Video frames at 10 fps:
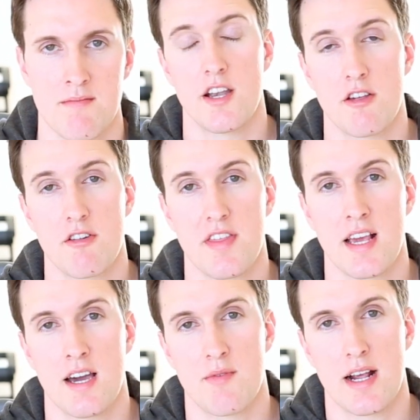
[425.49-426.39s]
Another
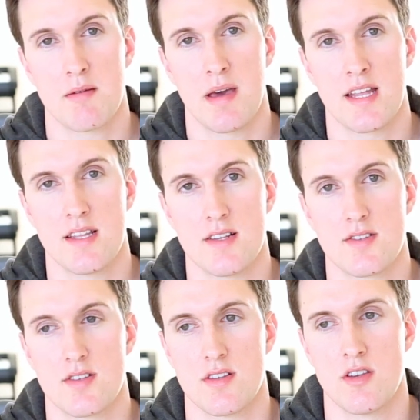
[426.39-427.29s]
thing I'd recommend
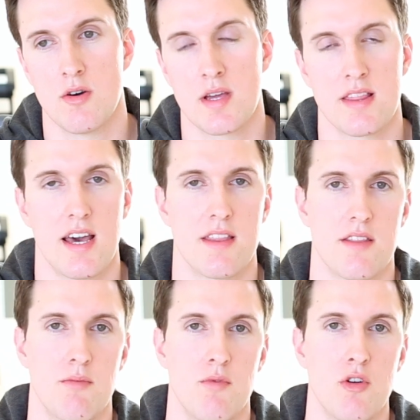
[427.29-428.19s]
is knowing that
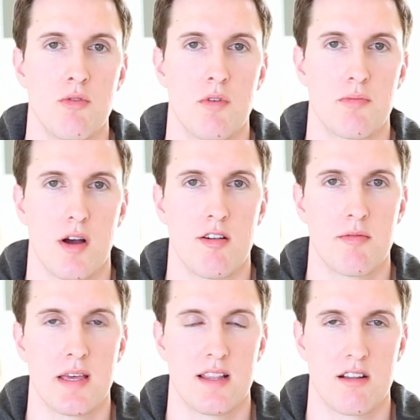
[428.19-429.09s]
the room will probably
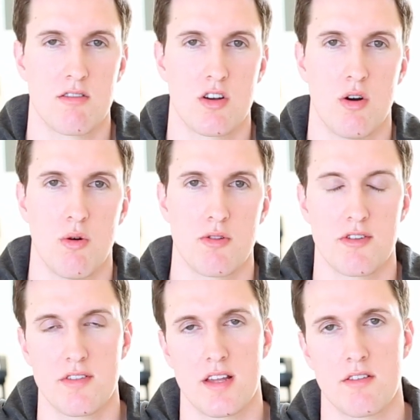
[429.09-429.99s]
be a little
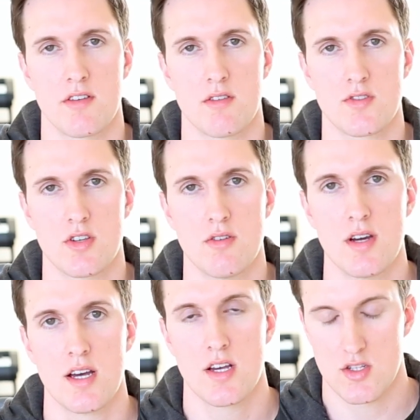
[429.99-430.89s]
colder than you're used to.
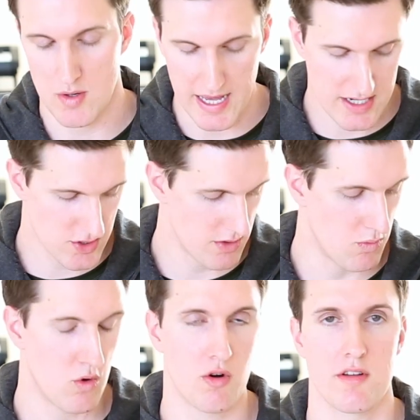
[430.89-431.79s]
So I actually
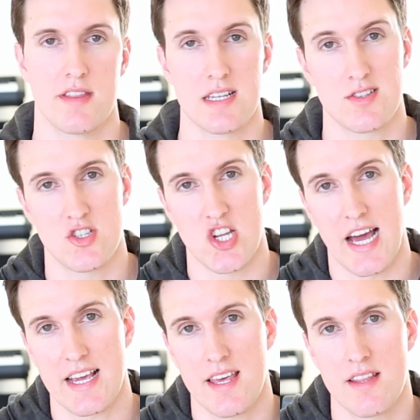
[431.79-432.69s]
wore this
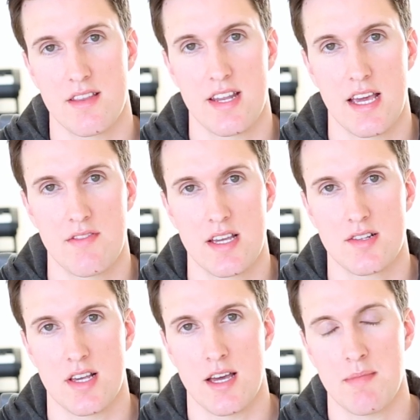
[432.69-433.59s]
jacket the day of the
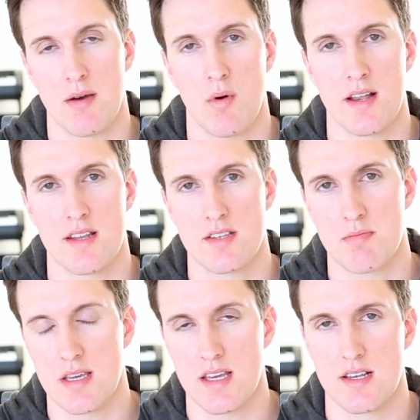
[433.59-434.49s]
exam. I wanted it
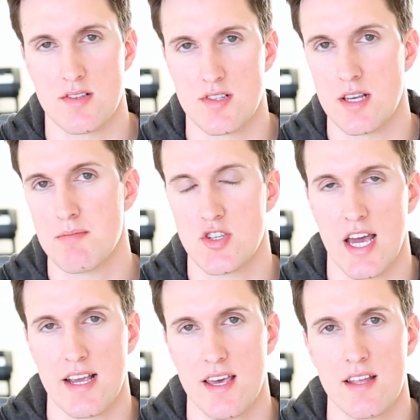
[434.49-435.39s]
to be a zip
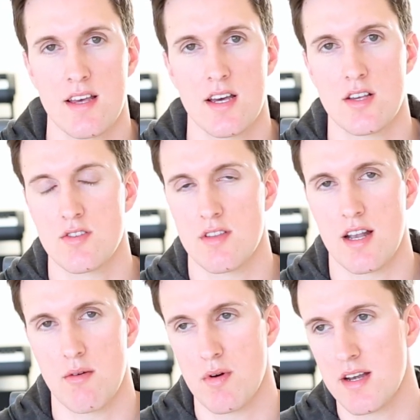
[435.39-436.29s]
jacket so
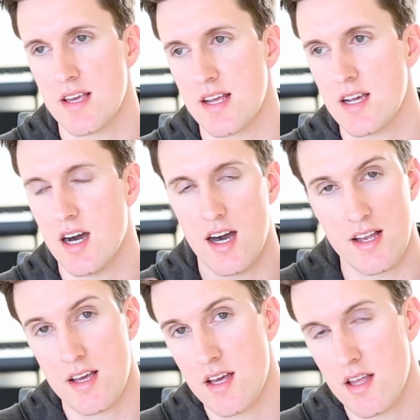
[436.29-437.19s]
that I wouldn't get
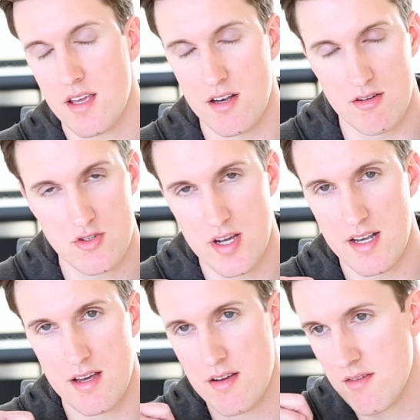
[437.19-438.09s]
caught, you know,
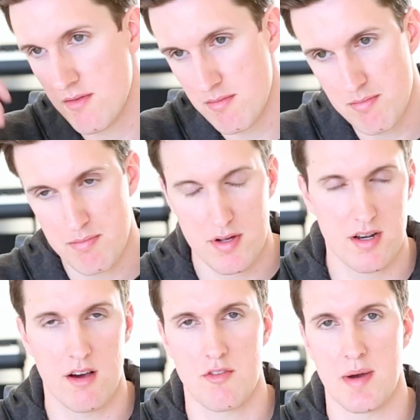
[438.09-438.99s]
trying to put
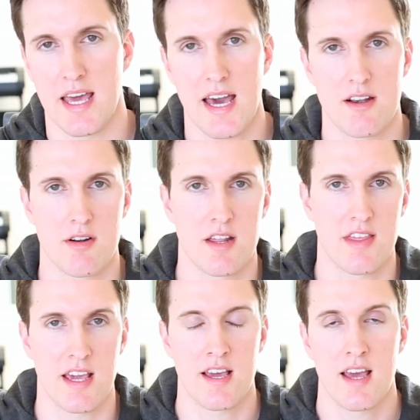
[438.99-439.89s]
it over my head or
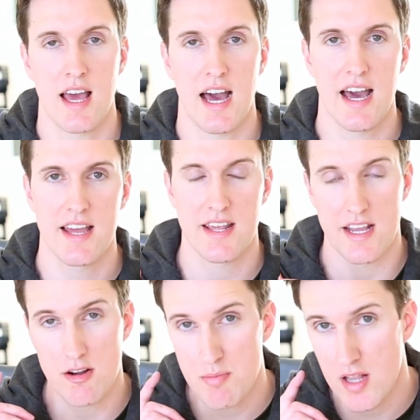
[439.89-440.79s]
anything. I had
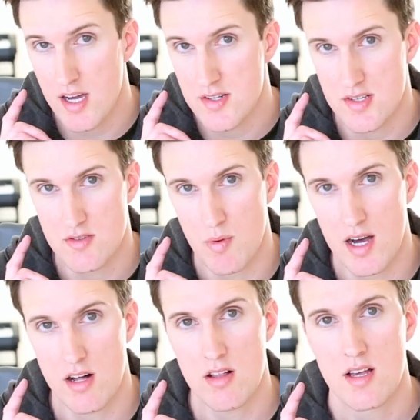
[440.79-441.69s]
earplugs as
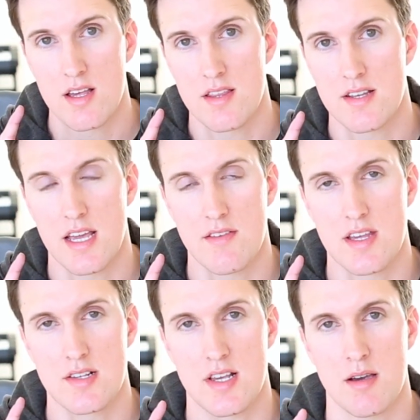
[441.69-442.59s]
well the day of
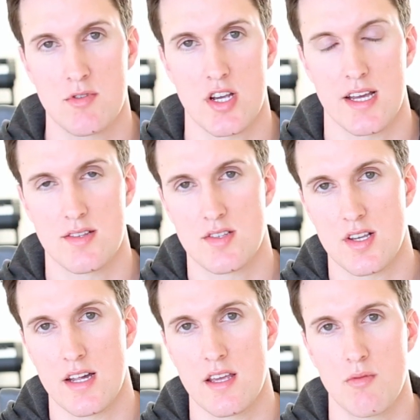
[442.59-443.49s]
the exam, which I had
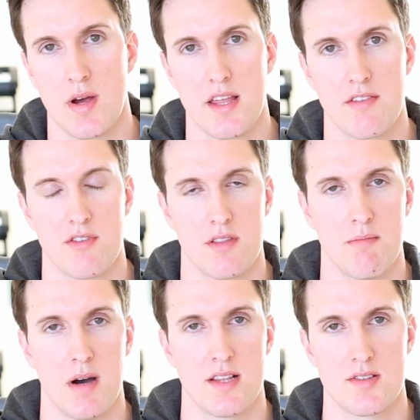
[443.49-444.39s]
studied with for the
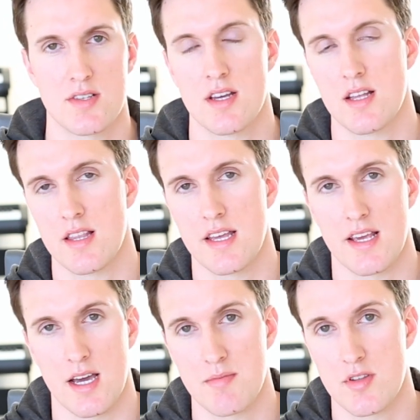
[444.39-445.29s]
months
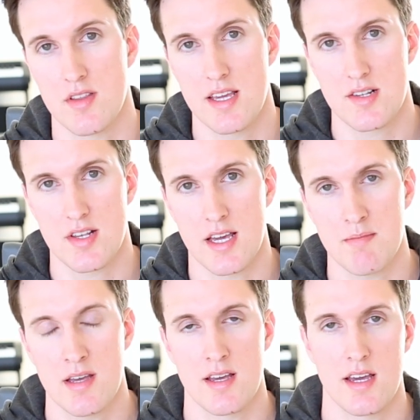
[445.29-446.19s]
leading up to the
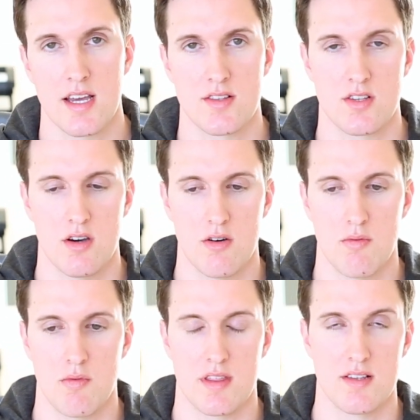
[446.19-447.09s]
exam. And
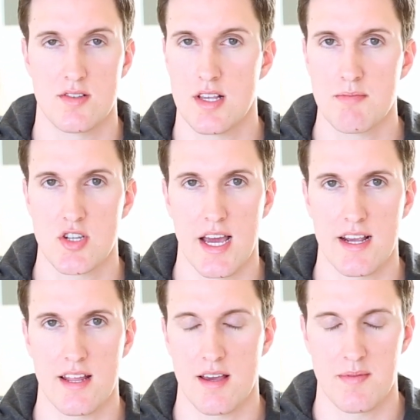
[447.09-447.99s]
so with a zip
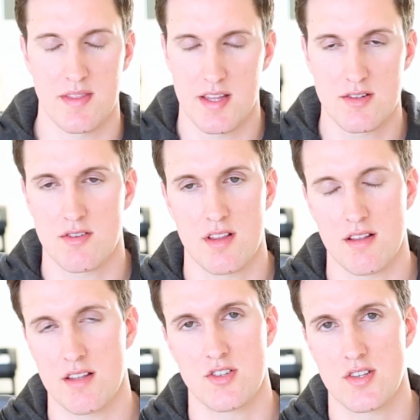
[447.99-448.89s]
jacket, I mean, these are the
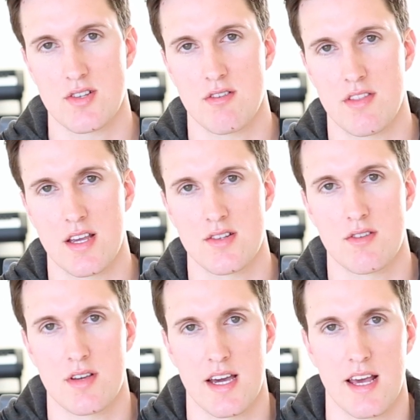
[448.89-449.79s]
logistical things
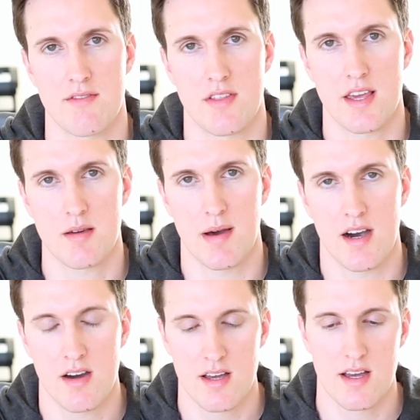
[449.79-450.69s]
you kind of have to think
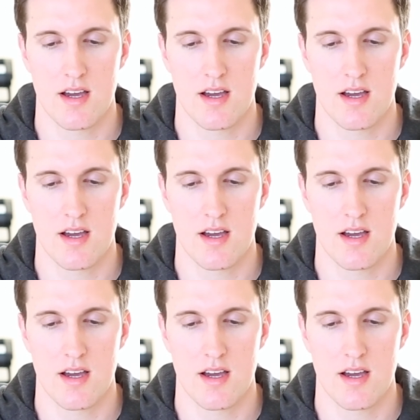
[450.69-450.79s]
about.